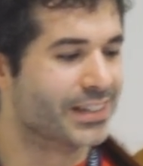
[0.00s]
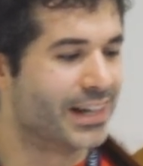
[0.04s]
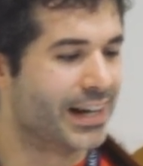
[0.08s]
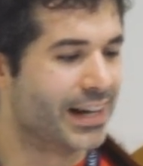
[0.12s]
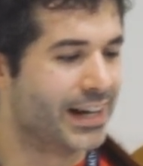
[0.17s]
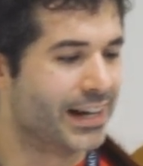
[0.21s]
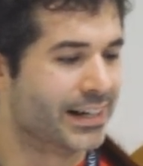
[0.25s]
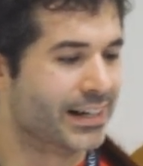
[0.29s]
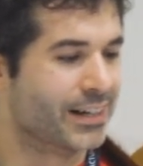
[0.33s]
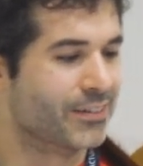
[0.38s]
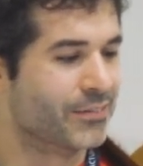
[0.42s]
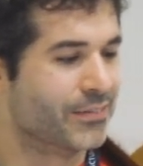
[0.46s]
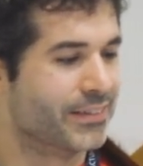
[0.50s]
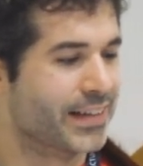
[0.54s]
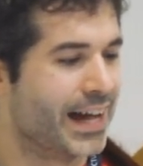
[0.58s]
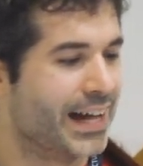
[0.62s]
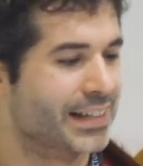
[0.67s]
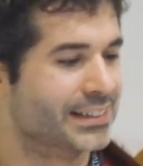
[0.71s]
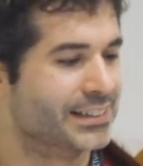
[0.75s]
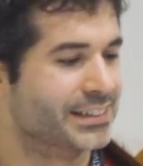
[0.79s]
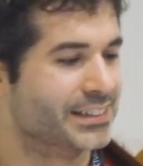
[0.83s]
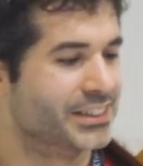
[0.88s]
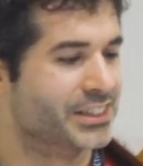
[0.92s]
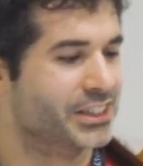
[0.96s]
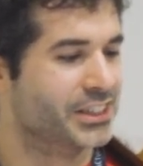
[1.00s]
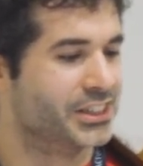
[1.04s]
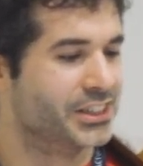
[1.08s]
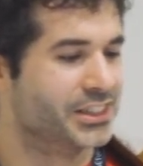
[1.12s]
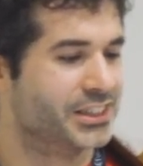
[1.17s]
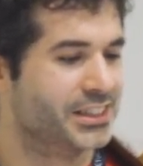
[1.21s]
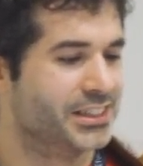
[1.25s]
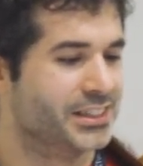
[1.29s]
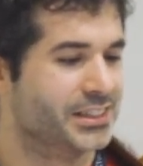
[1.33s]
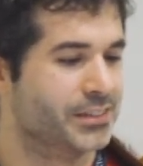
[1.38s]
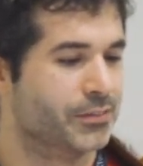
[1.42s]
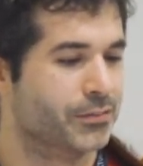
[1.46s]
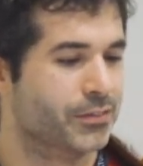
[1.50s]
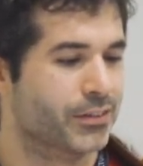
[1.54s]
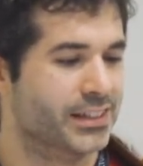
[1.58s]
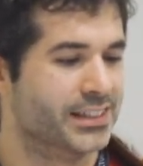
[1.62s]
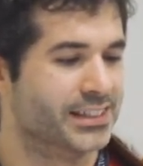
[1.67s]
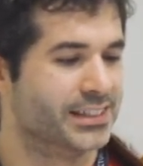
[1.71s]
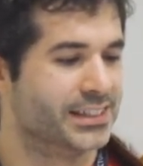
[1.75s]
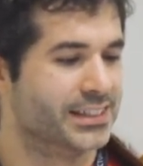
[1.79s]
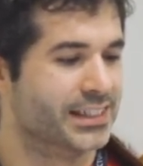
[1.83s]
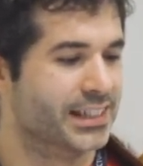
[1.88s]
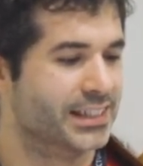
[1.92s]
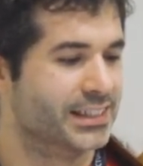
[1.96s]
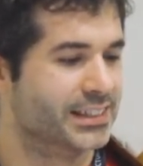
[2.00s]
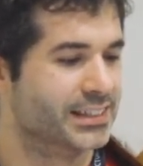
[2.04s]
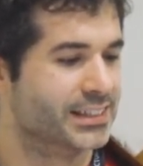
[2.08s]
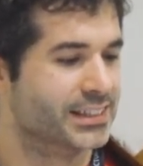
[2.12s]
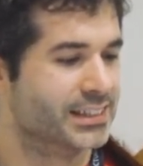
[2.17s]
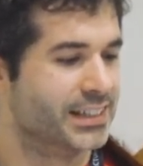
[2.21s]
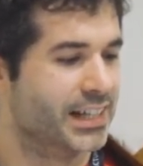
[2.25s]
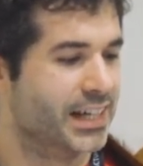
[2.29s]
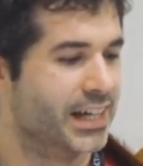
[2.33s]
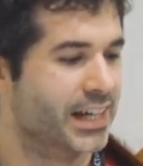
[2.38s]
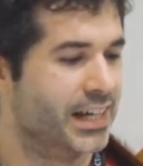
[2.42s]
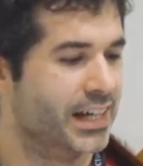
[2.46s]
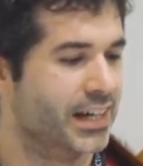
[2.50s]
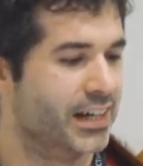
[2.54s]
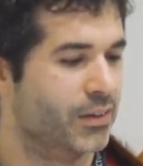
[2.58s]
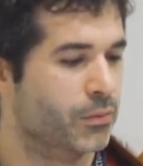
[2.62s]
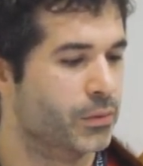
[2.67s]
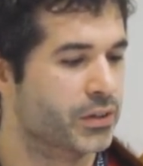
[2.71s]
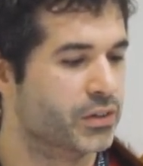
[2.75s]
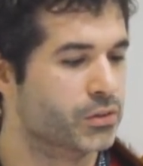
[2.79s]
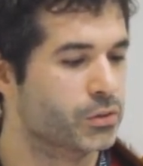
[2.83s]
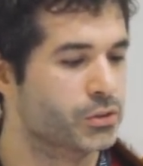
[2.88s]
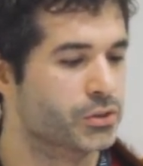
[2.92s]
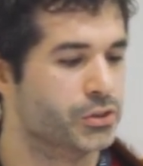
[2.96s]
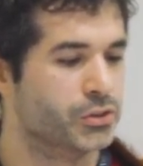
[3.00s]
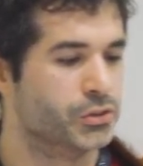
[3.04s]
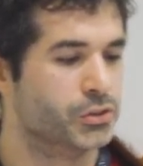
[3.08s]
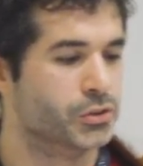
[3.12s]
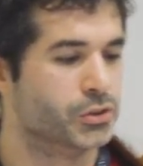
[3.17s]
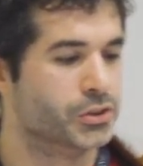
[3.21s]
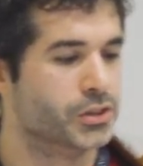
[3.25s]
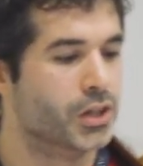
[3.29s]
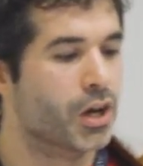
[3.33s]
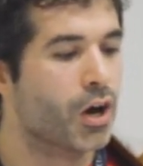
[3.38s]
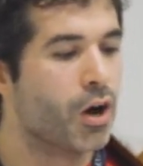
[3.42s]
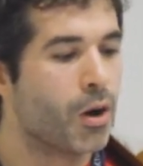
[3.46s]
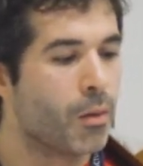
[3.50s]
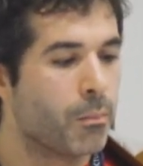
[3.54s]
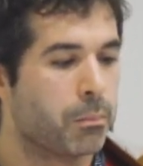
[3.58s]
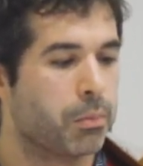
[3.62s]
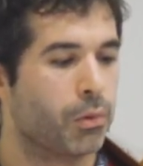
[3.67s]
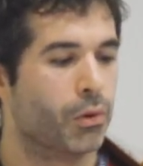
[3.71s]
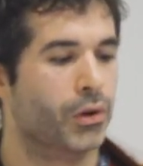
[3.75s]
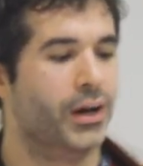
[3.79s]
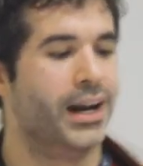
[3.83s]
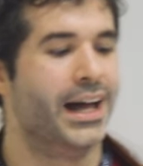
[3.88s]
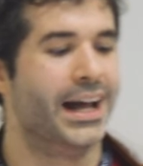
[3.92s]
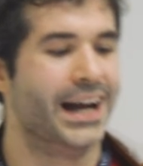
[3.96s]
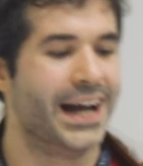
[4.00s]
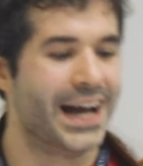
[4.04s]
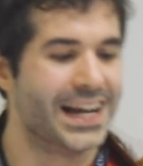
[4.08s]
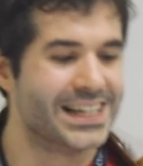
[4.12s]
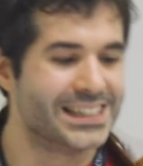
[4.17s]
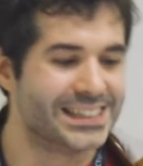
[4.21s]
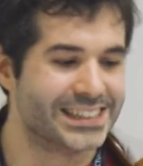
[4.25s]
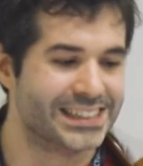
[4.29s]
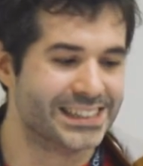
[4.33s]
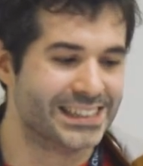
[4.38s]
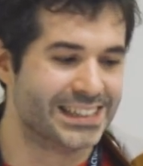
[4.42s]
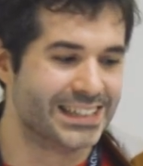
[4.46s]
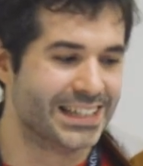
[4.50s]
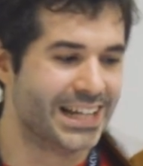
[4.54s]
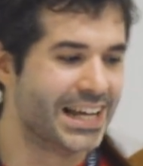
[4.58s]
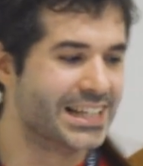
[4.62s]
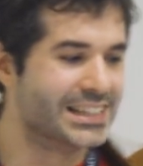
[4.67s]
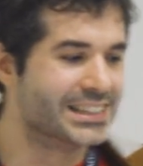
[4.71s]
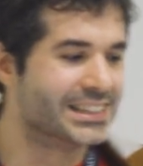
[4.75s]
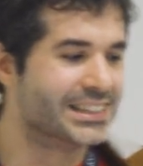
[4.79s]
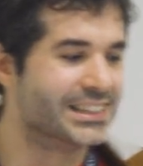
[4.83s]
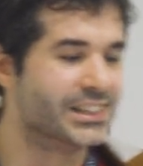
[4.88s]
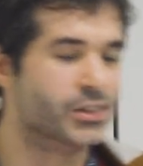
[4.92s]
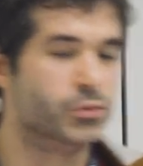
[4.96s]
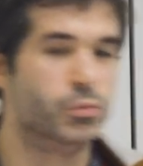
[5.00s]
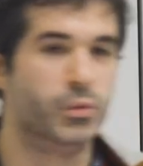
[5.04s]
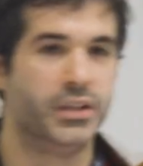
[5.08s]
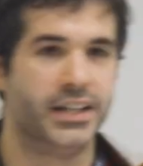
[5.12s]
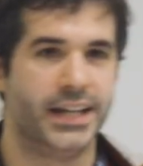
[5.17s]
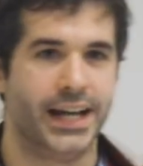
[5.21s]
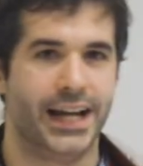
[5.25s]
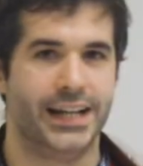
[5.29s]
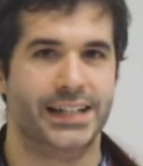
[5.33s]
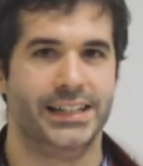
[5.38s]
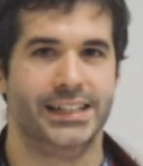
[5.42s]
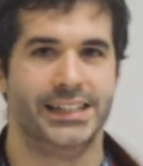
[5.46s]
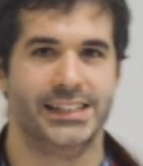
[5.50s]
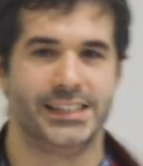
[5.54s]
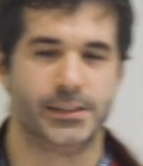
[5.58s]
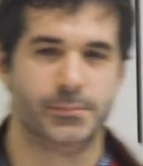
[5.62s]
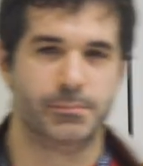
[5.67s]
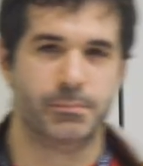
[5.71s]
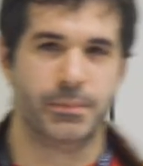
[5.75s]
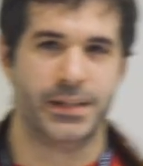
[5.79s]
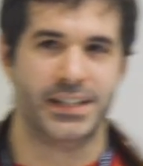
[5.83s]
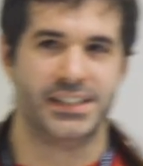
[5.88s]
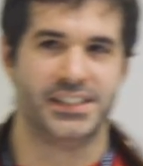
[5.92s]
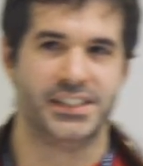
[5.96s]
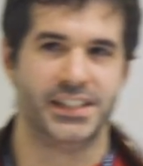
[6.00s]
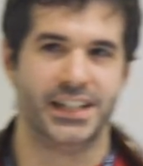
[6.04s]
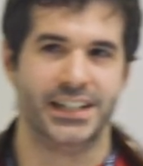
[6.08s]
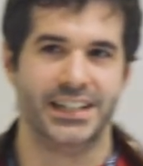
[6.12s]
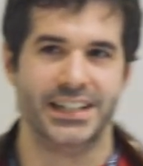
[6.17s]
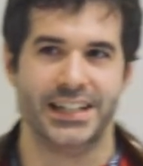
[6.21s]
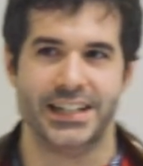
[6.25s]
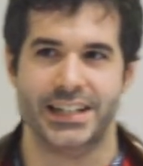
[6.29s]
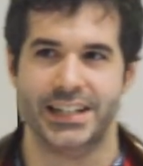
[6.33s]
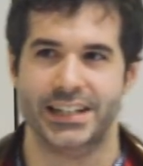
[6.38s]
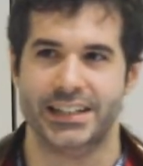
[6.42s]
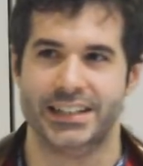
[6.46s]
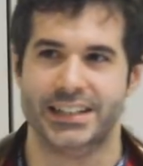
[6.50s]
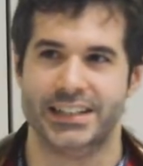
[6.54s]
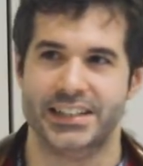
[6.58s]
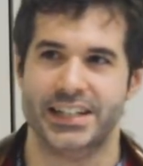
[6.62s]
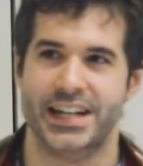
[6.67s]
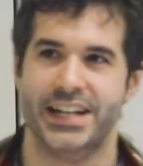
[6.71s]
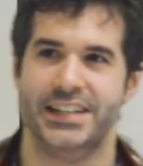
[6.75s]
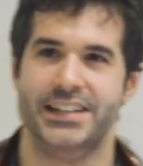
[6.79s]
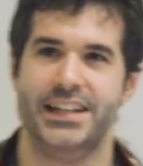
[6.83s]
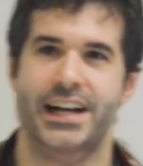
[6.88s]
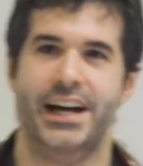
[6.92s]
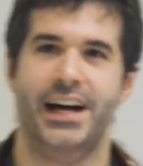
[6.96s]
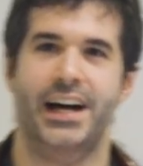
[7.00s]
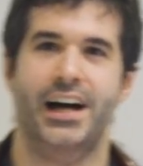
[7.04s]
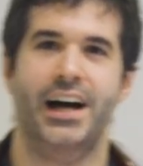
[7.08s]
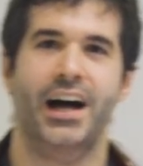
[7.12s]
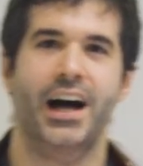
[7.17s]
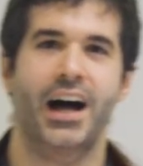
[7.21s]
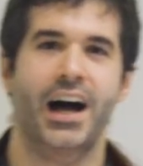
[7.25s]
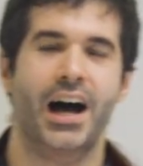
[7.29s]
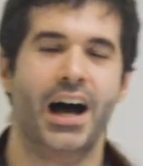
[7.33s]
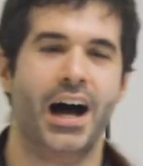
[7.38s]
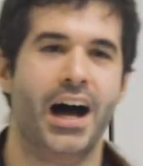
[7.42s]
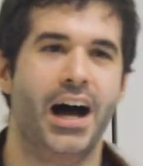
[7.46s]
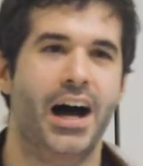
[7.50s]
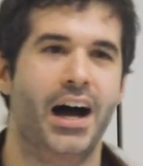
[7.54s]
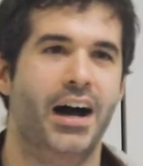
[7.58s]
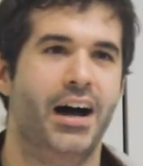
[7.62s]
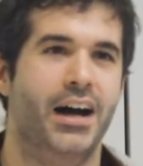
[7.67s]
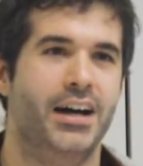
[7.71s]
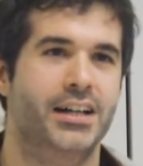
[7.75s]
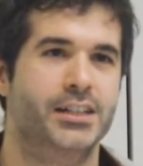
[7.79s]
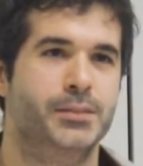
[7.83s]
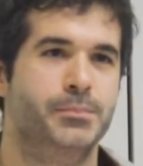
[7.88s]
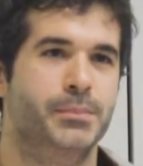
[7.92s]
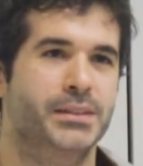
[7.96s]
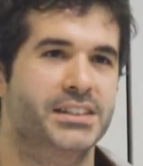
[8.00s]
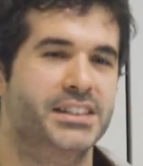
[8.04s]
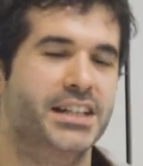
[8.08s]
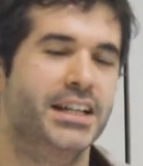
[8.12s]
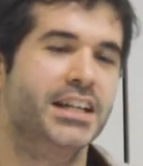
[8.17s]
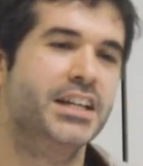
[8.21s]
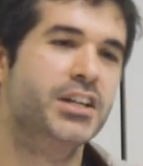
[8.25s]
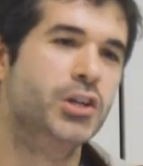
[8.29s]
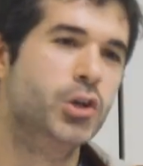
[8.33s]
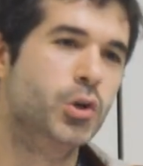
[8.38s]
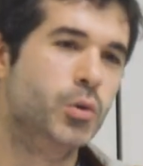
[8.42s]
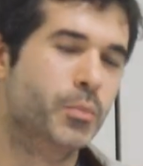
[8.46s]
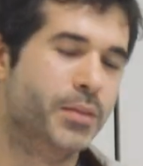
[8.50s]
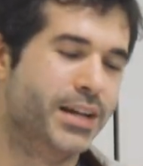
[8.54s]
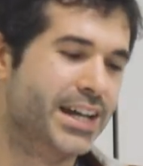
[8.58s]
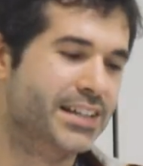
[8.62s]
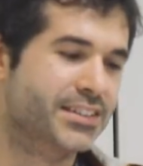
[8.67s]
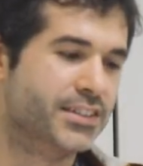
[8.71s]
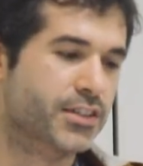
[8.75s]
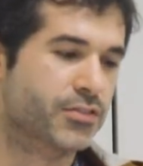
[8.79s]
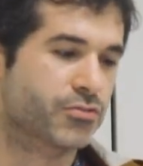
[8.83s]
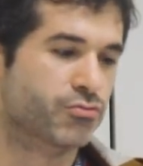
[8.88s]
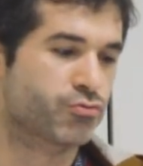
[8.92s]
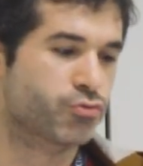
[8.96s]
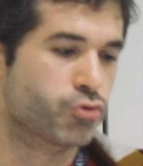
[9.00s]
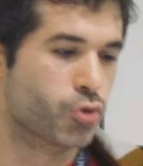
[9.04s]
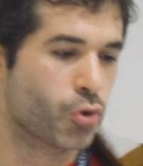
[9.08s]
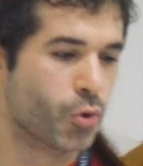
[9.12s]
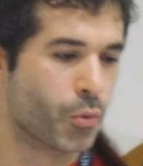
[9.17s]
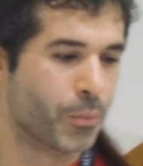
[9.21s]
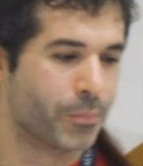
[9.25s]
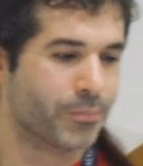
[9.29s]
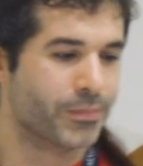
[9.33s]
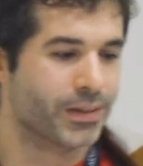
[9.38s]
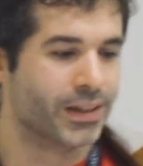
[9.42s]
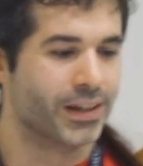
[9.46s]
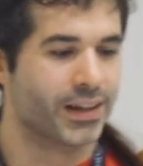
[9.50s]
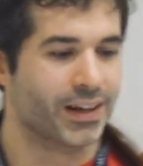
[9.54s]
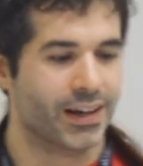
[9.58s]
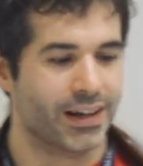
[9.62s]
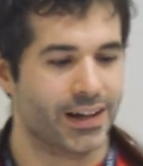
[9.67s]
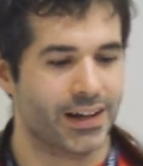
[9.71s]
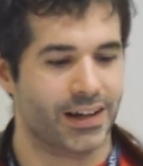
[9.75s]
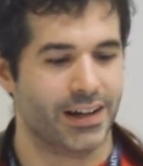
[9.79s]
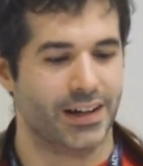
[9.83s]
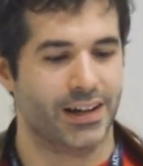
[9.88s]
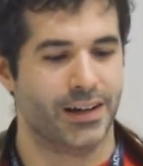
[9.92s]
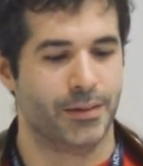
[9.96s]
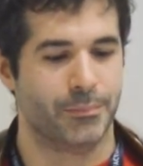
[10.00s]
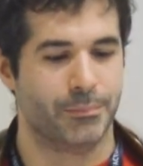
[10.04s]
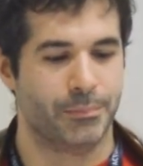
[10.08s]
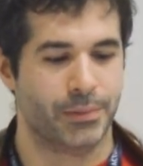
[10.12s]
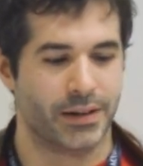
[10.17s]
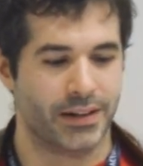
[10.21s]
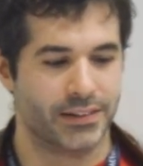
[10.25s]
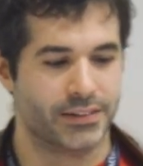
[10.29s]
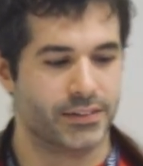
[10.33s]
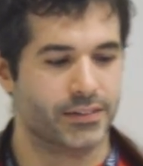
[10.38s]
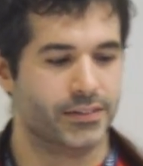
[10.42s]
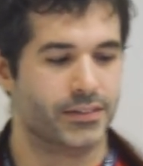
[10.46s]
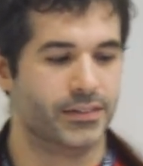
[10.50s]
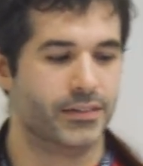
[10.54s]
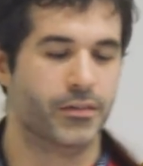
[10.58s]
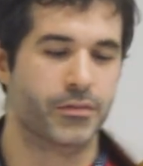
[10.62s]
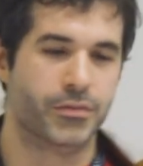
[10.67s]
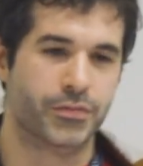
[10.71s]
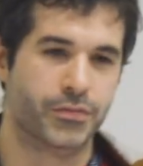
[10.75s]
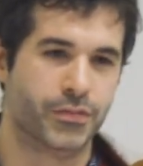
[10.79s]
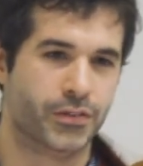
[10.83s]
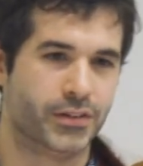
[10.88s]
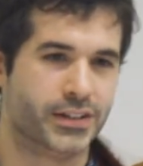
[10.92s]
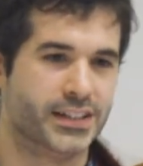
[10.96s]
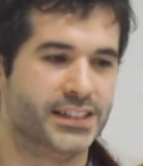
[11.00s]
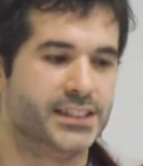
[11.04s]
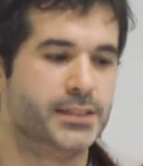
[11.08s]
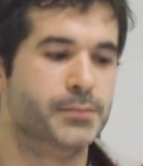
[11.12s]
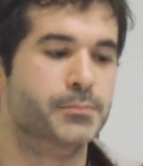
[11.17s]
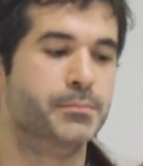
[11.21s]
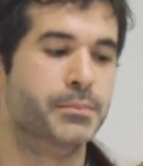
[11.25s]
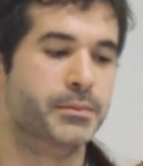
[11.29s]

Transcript: around that. Just for instance, we could use polarizing lenses. We can especially create a especially illuminated room, but for this